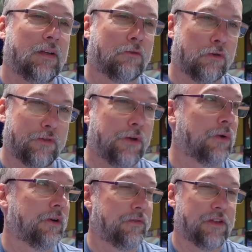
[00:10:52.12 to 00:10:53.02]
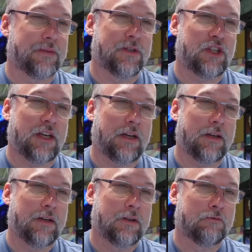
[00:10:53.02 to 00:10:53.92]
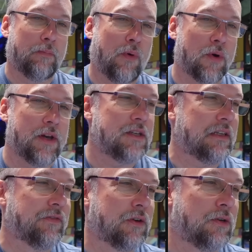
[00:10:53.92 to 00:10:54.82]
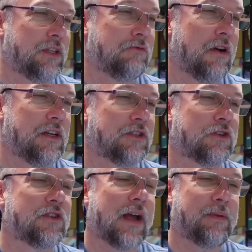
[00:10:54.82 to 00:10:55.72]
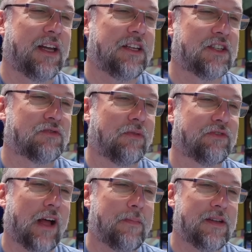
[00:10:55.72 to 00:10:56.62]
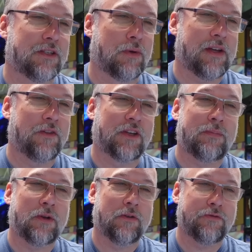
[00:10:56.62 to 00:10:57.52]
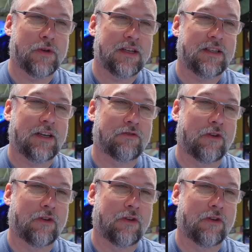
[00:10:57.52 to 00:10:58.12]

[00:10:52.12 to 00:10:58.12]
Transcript: A reviewer of this machine reported difficulty running certain applications from floppy disk without the computer freezing,